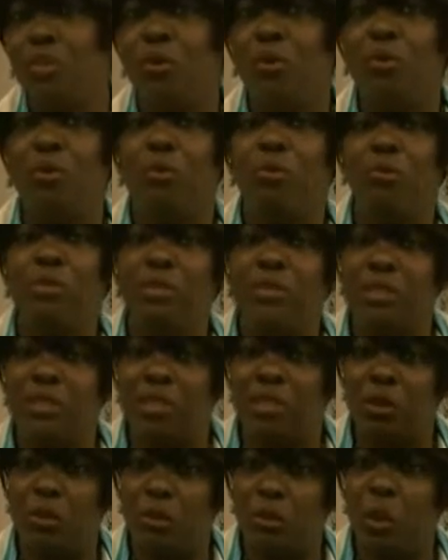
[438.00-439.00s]

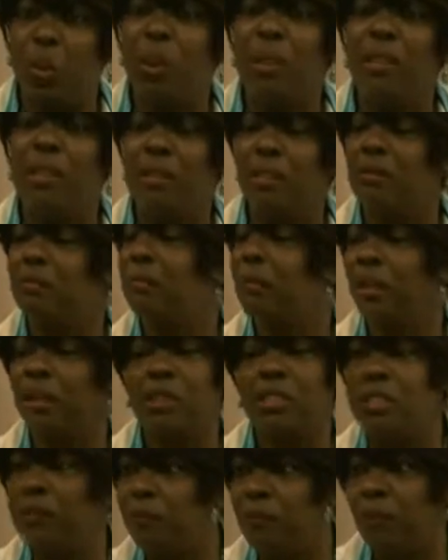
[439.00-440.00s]
So knowing,
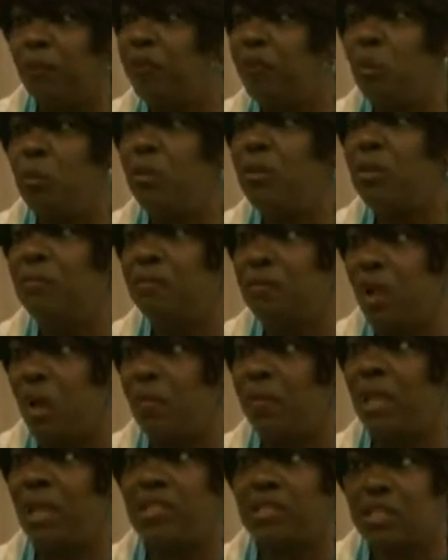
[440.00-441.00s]
because if you wouldn't have
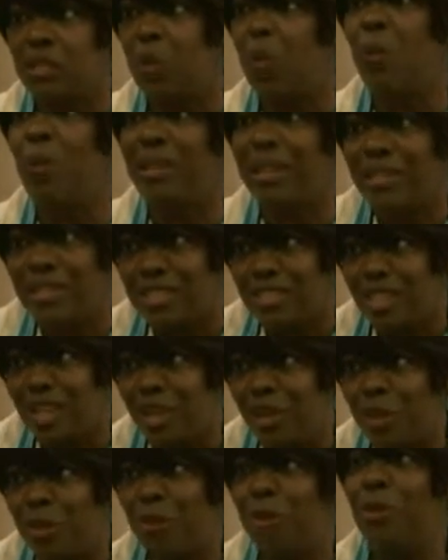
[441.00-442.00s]
known that, someone had to
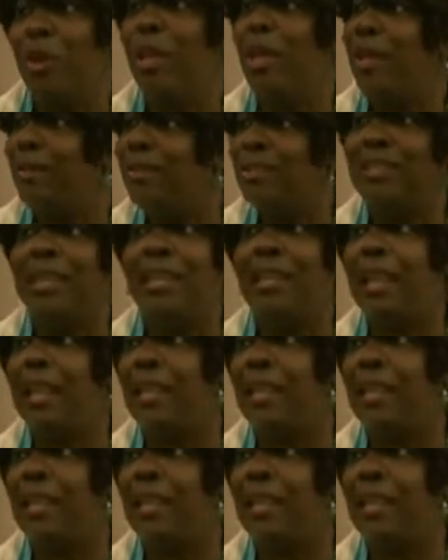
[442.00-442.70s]
tell you to get